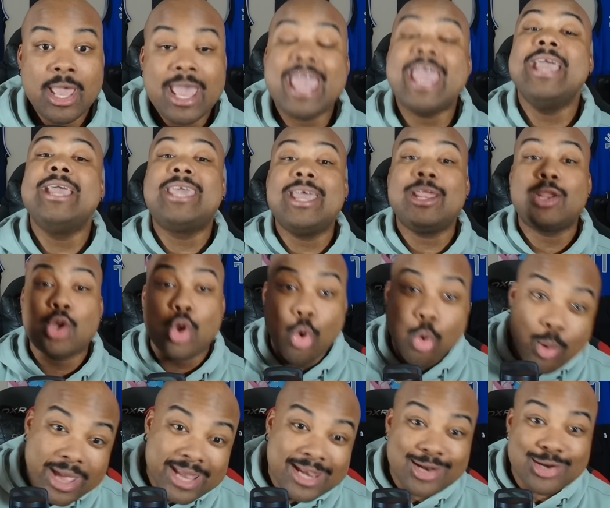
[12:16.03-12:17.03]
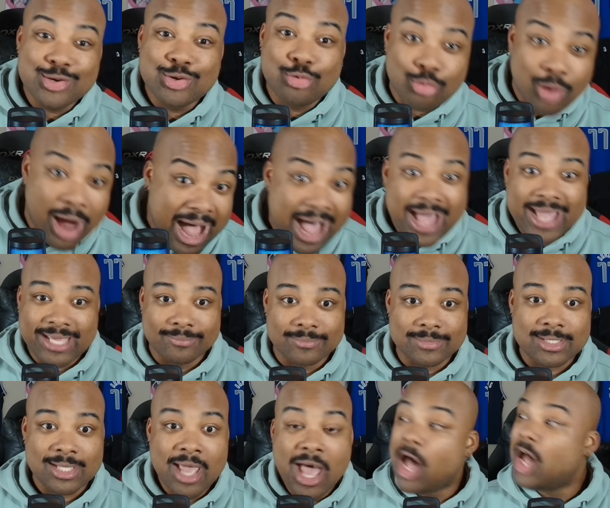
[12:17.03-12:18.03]
and get Quentin
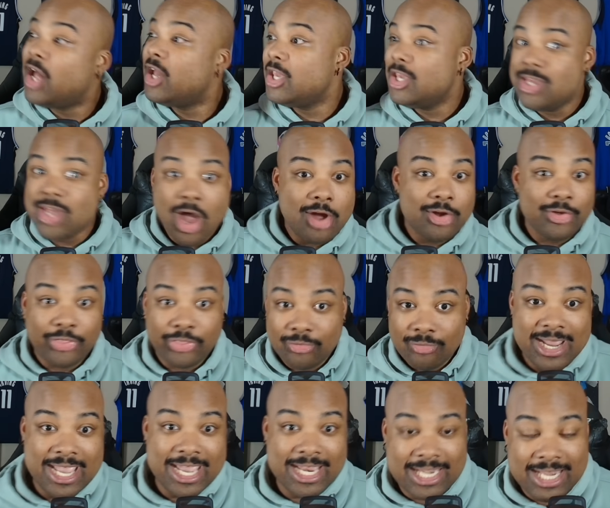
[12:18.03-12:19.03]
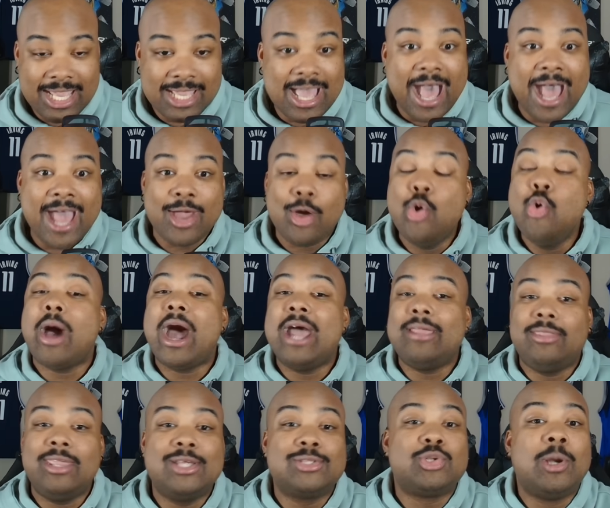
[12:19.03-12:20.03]
Grimes, a young 3 and D guy who I
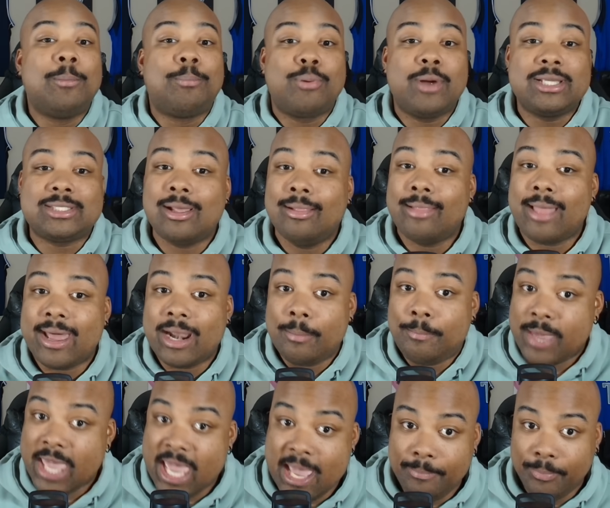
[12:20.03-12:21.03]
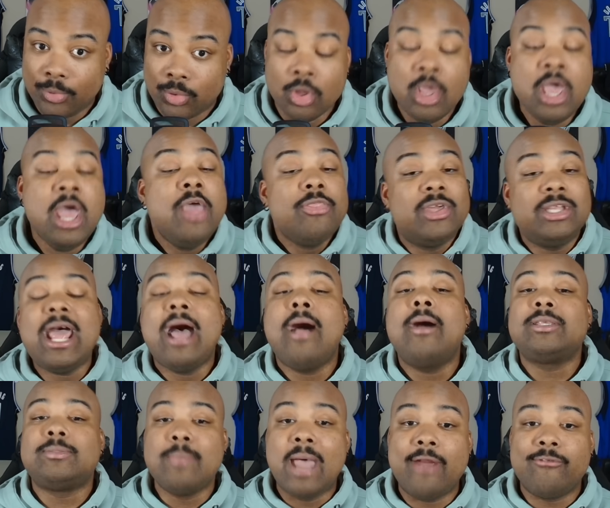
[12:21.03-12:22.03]
think is going to press a lot of people. The
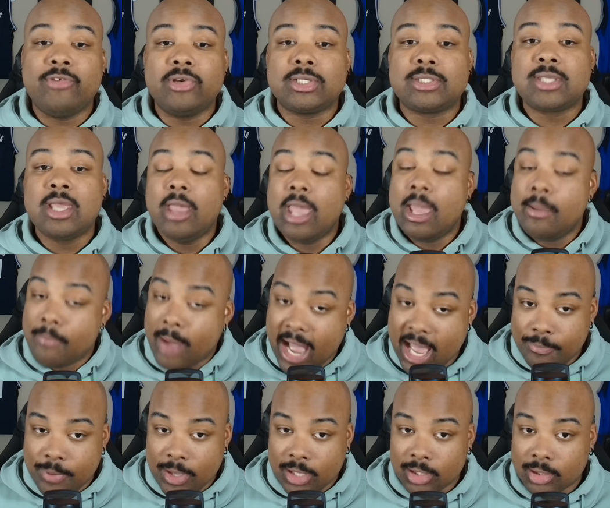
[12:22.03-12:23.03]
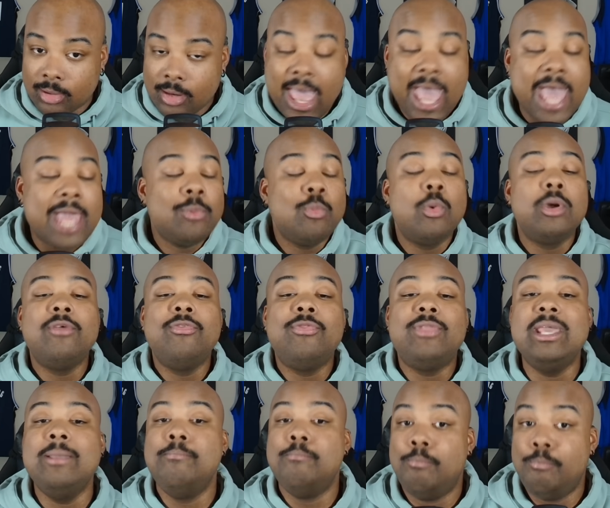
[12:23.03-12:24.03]
Dallas Mavericks, in my opinion, had one of
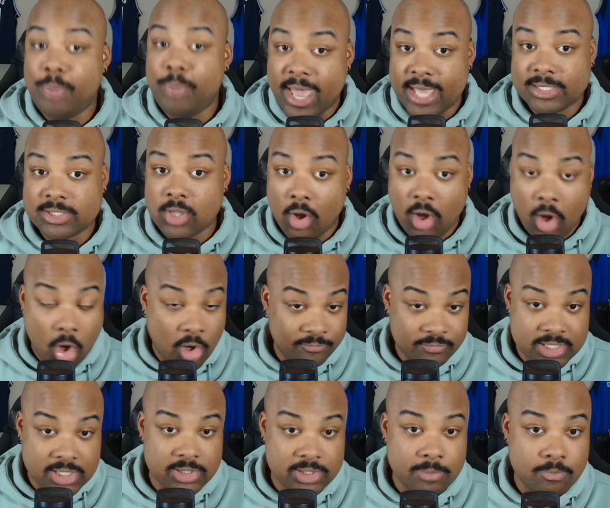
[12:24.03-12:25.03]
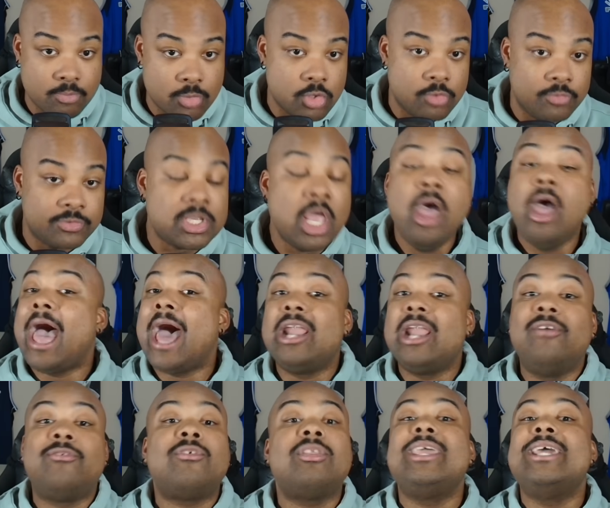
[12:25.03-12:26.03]
the best offseason moves out
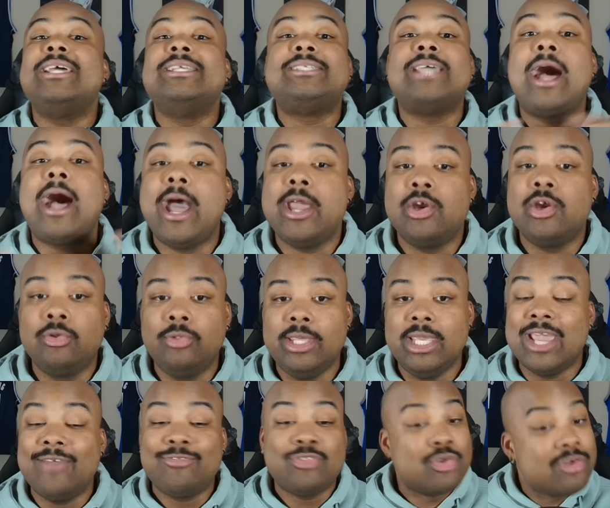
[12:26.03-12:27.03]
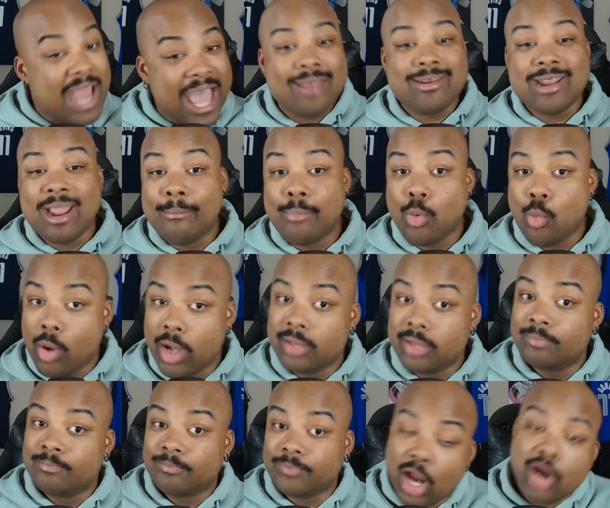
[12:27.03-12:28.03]
of the entire league. If they're not number
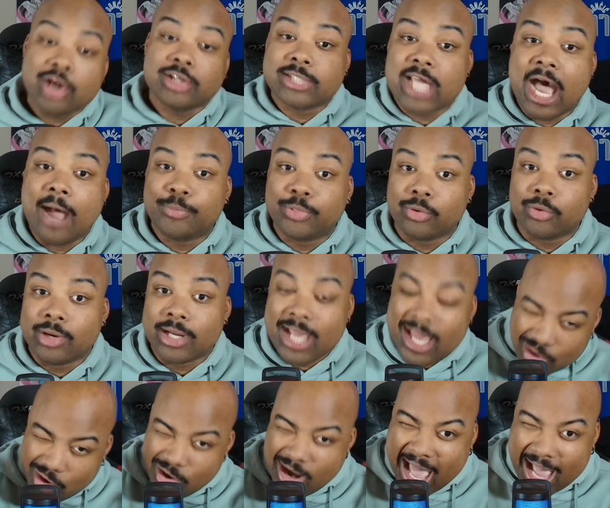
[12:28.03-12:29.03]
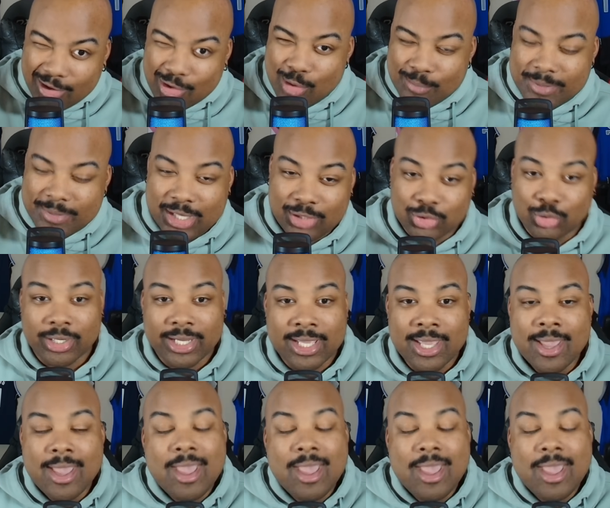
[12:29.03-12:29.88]
one, they're top three, and they're not going to be three.